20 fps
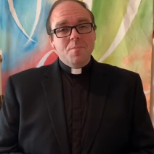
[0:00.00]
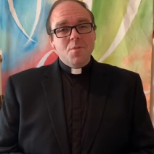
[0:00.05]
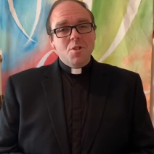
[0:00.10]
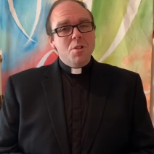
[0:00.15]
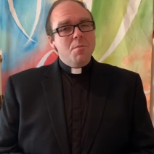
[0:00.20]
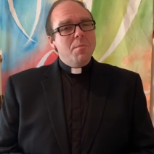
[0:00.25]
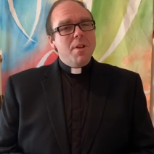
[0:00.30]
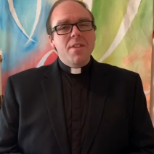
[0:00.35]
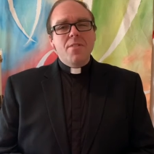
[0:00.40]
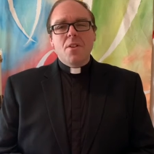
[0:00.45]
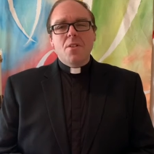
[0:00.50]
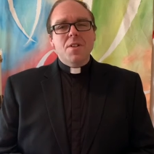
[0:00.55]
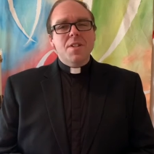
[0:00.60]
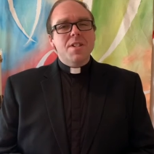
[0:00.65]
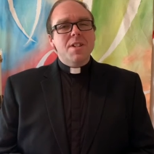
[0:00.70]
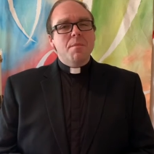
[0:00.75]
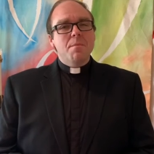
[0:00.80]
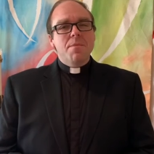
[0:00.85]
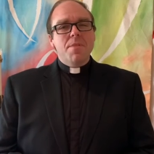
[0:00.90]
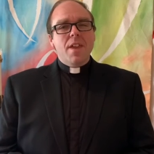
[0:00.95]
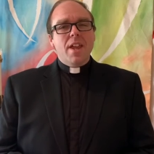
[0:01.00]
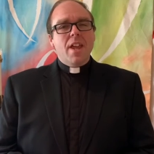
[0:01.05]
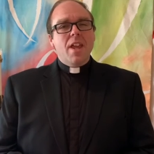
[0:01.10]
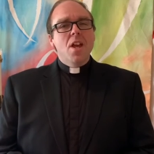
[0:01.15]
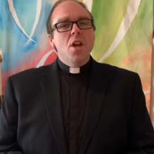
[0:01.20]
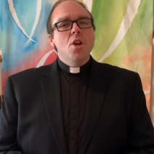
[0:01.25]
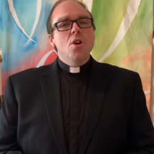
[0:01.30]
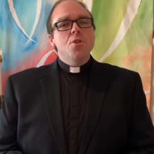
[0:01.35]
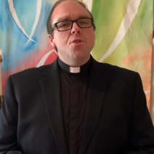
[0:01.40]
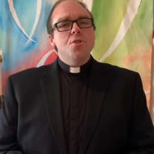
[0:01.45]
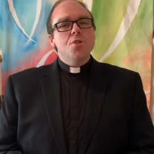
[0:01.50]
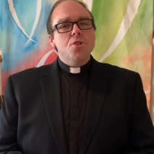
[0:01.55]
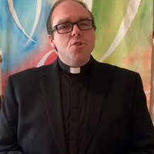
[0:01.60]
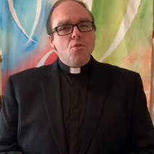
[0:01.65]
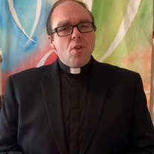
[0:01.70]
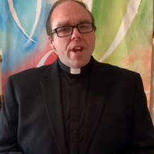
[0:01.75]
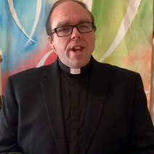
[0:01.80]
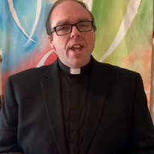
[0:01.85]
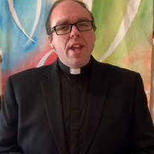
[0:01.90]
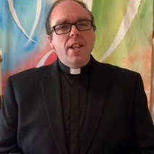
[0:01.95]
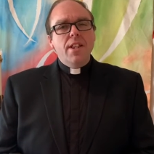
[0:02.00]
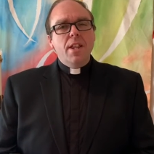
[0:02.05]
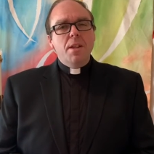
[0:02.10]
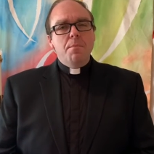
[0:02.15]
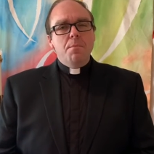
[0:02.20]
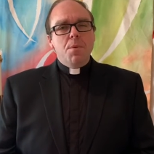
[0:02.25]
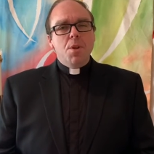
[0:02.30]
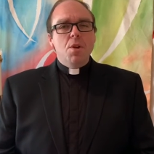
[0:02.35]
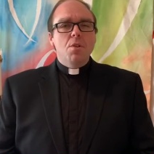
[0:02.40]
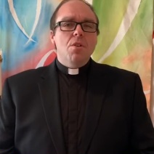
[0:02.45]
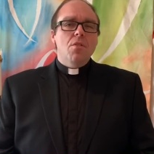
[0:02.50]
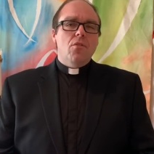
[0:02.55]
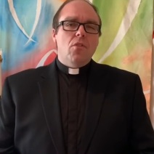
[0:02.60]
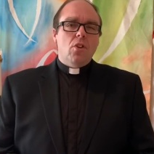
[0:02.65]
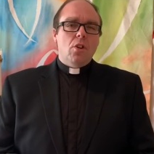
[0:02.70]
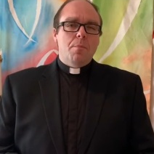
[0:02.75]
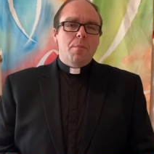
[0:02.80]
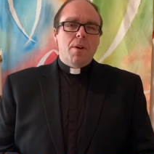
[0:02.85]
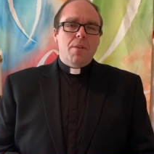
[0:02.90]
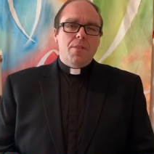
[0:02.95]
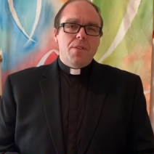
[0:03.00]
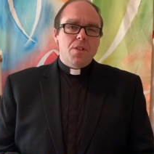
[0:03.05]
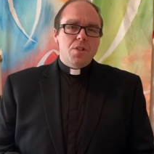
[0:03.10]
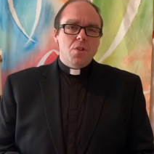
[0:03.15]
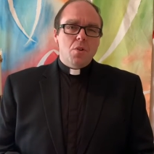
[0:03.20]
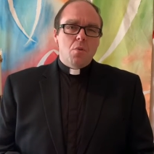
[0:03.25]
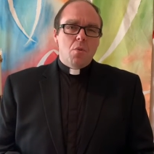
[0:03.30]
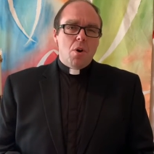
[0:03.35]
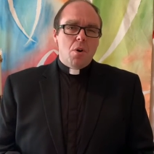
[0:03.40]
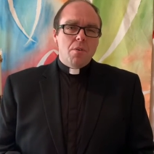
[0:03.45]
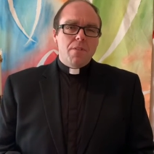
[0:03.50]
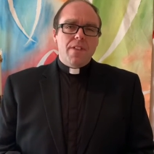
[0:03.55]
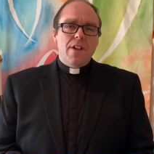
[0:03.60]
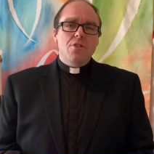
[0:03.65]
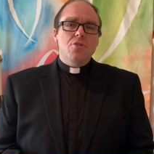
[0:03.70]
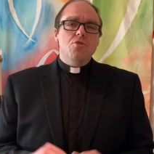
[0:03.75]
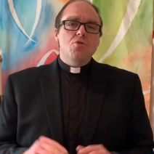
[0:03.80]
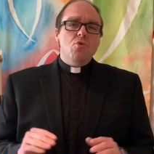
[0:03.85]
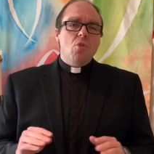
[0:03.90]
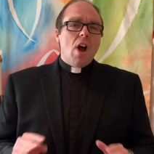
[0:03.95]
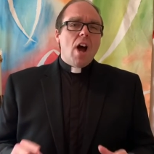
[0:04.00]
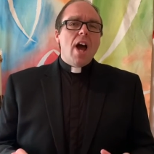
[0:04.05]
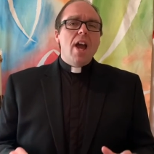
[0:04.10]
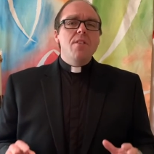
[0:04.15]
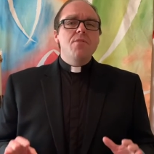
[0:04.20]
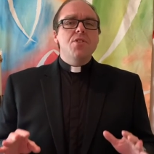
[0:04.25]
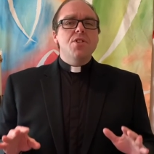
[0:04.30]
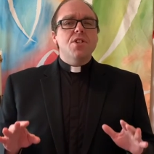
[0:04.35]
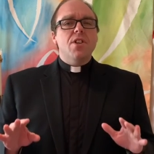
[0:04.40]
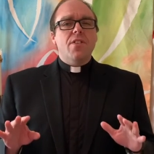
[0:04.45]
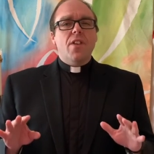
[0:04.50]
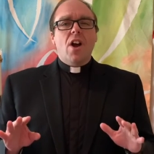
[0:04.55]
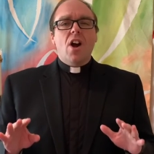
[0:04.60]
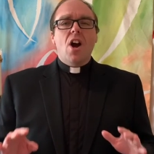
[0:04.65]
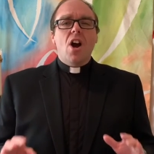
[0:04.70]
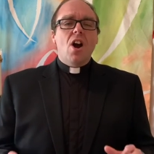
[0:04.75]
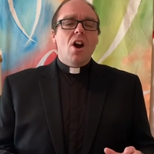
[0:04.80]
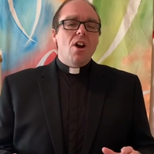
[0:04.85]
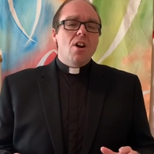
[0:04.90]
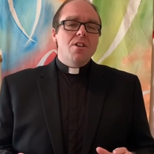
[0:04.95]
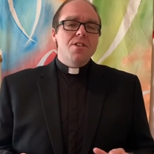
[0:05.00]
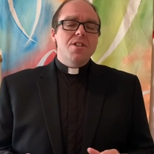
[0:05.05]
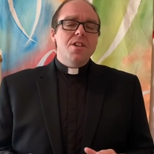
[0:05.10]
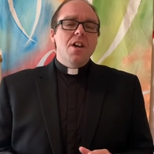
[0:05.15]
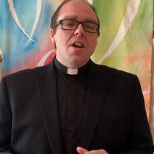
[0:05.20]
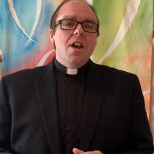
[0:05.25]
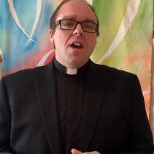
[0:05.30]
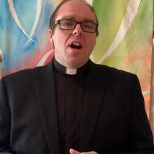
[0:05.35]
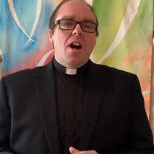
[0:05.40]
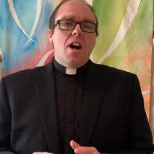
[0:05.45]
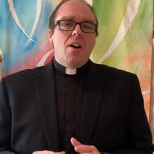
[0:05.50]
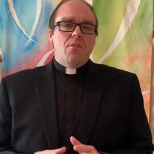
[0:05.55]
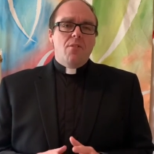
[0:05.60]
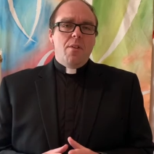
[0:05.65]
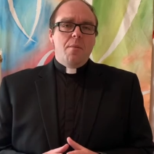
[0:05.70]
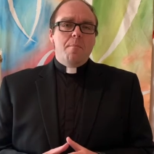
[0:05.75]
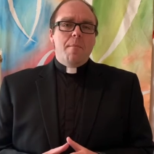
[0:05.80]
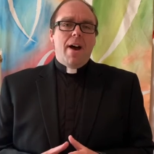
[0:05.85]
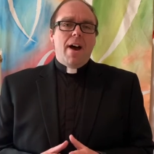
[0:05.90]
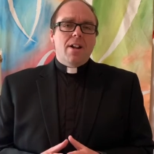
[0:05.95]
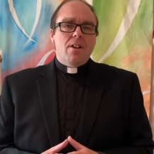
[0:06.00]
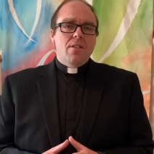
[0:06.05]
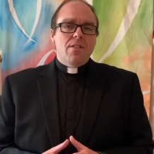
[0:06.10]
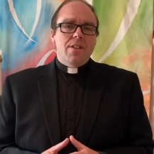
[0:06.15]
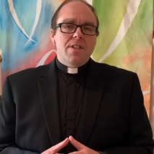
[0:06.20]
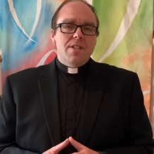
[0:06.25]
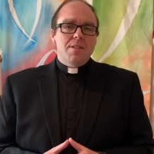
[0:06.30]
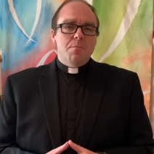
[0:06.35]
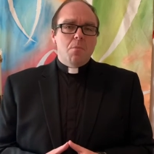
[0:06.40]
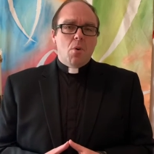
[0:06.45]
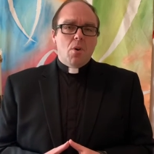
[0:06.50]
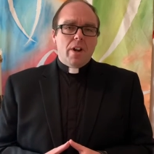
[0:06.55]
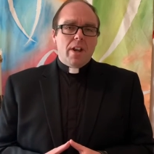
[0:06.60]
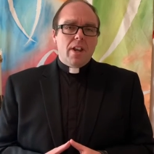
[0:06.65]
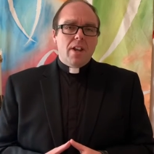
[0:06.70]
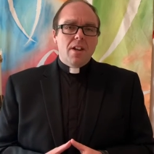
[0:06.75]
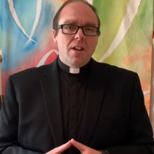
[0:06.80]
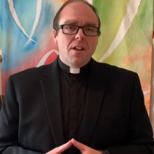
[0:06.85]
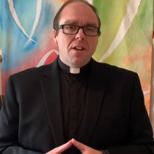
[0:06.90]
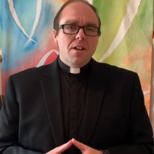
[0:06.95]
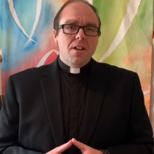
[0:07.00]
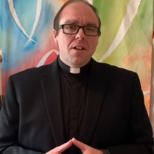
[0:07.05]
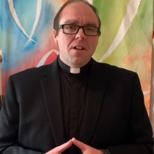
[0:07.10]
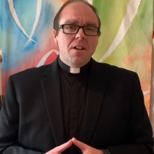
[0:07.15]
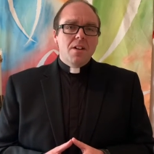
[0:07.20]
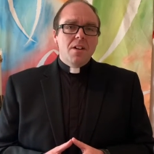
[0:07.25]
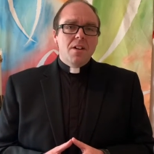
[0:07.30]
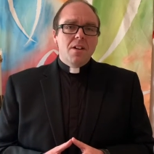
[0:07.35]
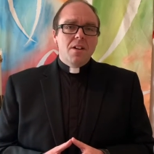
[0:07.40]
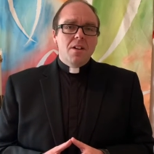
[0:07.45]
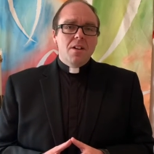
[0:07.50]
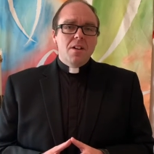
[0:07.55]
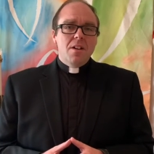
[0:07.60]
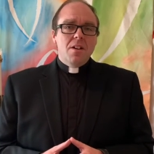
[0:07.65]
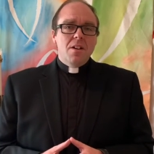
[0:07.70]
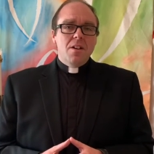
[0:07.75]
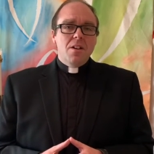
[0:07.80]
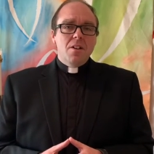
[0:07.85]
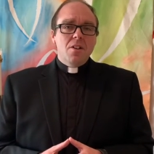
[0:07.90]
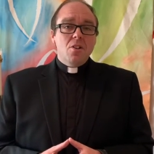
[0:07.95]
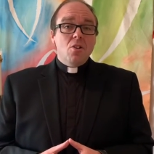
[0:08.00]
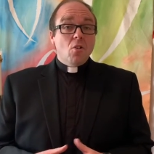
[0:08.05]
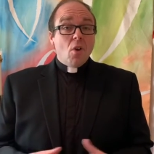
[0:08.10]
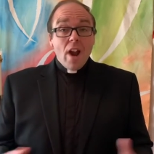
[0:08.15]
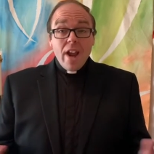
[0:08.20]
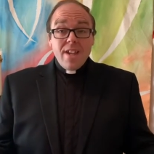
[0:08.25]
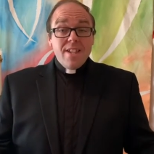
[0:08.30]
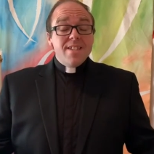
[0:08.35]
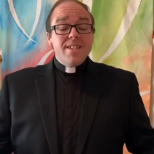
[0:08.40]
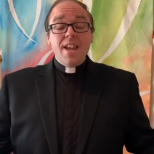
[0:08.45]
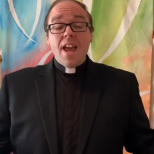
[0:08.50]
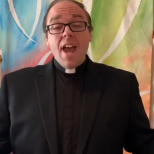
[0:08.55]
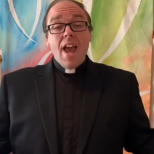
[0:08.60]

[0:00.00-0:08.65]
To me, there's something strikingly beautiful about this quote that drives to the heart of the matter this morning. Christ